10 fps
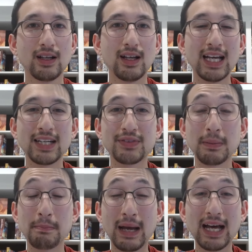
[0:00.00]
And if the
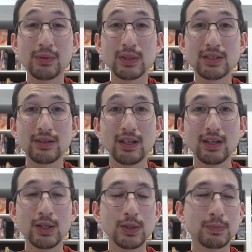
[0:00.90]
Bad Wizard,
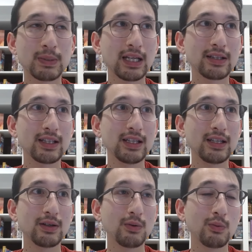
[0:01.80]
who's picking the
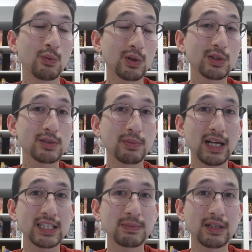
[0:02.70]
worst
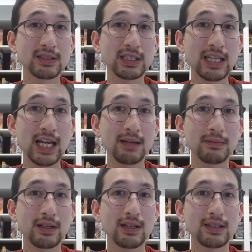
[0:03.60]
blast spells in the game,
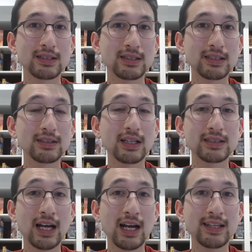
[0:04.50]
still does
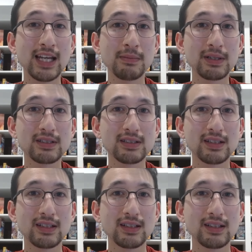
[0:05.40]
high damage,
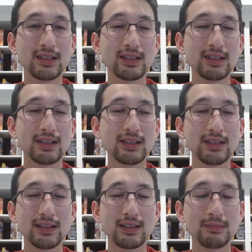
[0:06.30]

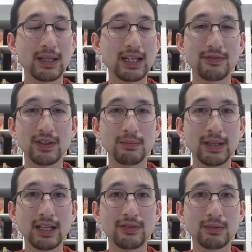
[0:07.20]
Man, I feel
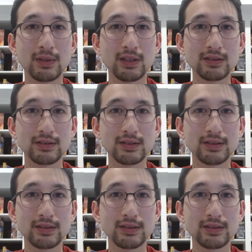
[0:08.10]
bad for marshals.